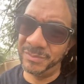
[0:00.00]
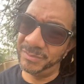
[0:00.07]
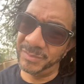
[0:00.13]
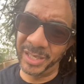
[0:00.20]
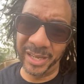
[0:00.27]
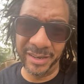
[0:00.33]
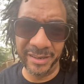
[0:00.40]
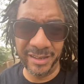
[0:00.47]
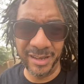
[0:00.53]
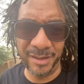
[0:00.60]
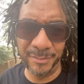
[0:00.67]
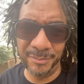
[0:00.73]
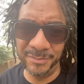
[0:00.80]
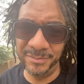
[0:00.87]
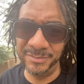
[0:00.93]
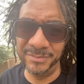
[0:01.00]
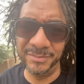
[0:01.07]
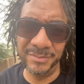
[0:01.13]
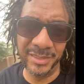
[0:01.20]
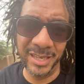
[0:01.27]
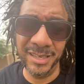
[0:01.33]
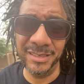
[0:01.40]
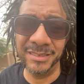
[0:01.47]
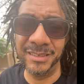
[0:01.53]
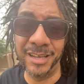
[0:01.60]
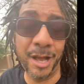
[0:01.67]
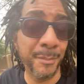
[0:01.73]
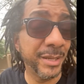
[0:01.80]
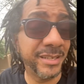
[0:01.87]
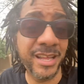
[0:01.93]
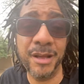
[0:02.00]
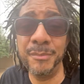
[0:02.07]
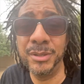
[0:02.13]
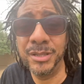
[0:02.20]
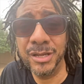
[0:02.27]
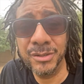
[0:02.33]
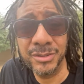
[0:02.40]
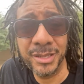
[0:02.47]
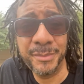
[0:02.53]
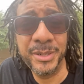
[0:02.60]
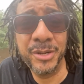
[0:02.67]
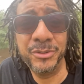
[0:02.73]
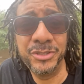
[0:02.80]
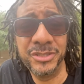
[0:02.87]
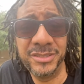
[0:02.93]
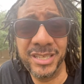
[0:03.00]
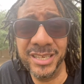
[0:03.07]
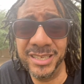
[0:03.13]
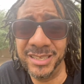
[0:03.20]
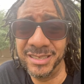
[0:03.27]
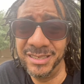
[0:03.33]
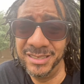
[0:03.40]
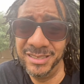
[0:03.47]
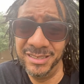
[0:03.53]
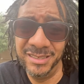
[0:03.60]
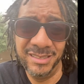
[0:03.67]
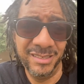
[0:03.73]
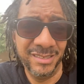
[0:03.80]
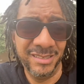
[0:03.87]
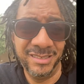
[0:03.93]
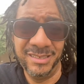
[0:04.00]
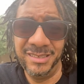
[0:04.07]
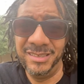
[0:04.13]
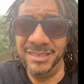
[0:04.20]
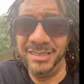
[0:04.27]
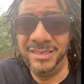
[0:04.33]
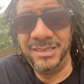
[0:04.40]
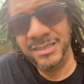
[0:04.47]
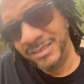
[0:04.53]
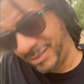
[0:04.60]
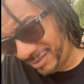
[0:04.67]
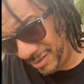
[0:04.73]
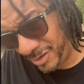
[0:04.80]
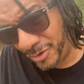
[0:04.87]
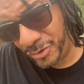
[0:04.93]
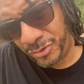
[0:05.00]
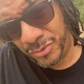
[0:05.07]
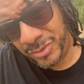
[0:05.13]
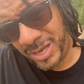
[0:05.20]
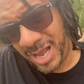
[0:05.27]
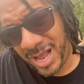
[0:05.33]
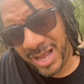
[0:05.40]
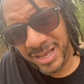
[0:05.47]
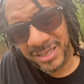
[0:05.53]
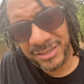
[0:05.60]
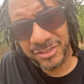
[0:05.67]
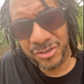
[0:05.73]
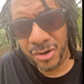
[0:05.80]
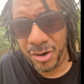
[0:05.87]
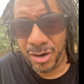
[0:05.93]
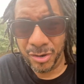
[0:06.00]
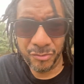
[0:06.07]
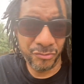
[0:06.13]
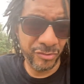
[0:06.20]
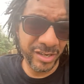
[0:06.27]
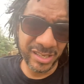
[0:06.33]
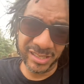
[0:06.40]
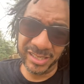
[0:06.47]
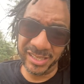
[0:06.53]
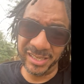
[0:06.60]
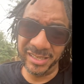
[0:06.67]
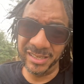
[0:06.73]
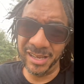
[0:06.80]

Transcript: And, yeah, comment down below. Let me know what you think. You know, you guys are really,